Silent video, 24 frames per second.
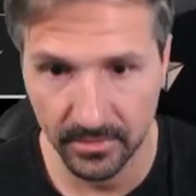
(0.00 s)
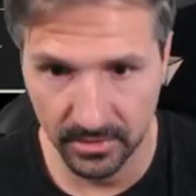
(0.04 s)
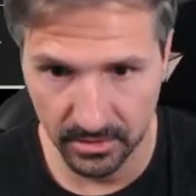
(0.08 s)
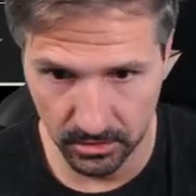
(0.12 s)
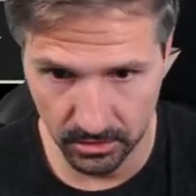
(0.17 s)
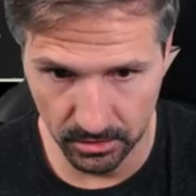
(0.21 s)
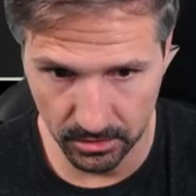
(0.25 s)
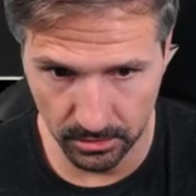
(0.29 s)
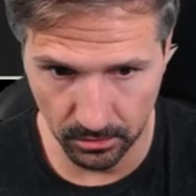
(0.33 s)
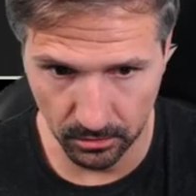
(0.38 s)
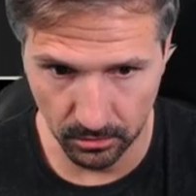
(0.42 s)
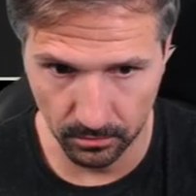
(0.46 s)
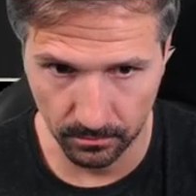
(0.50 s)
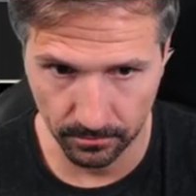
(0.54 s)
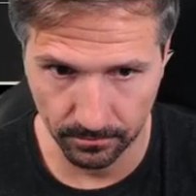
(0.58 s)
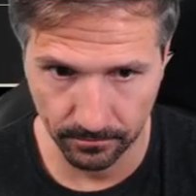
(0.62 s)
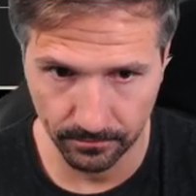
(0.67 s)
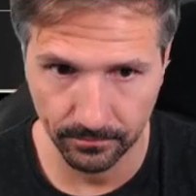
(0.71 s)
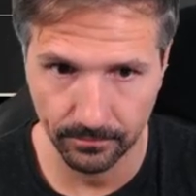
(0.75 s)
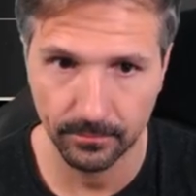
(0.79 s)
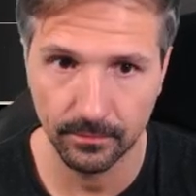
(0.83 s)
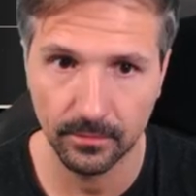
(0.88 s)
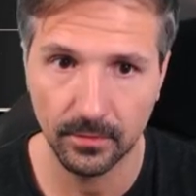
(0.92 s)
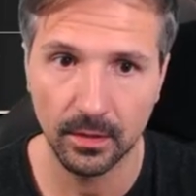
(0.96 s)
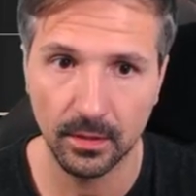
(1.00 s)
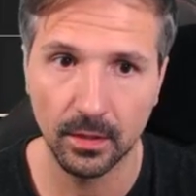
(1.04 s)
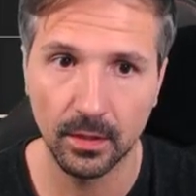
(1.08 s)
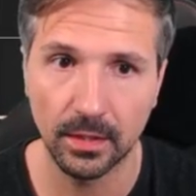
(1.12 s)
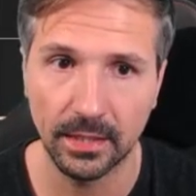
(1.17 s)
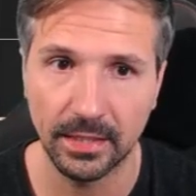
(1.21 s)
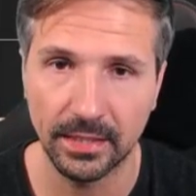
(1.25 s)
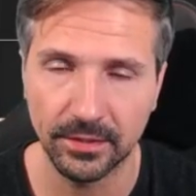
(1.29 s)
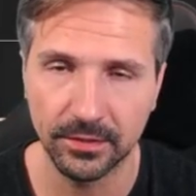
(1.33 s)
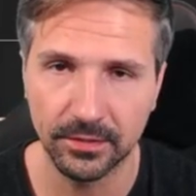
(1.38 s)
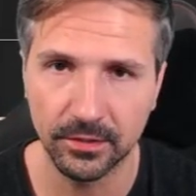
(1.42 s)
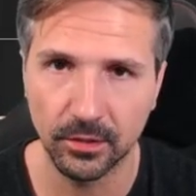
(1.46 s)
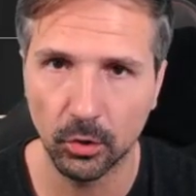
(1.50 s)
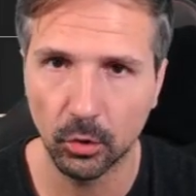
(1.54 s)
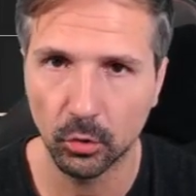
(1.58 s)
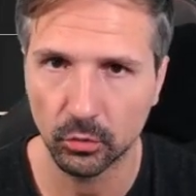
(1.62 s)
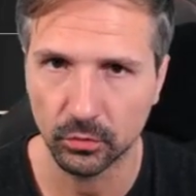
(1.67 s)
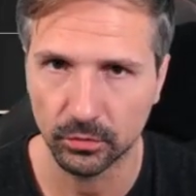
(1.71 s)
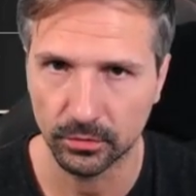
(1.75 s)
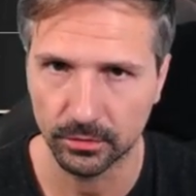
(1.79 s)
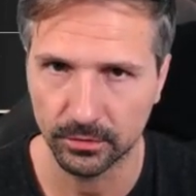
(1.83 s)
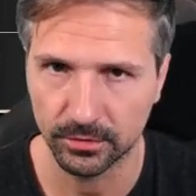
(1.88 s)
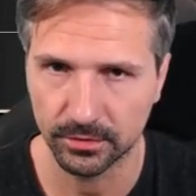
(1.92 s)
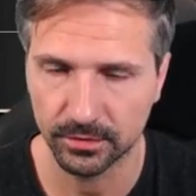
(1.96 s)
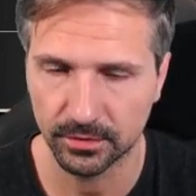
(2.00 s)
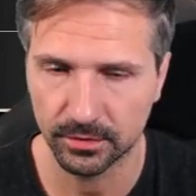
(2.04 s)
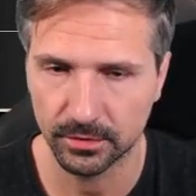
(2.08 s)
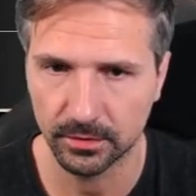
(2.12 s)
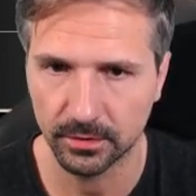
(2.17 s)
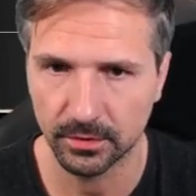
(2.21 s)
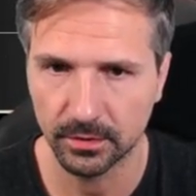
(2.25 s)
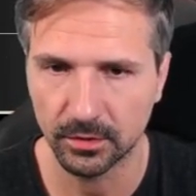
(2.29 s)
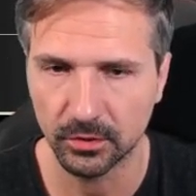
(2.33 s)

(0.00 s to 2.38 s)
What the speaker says: So, in tokens,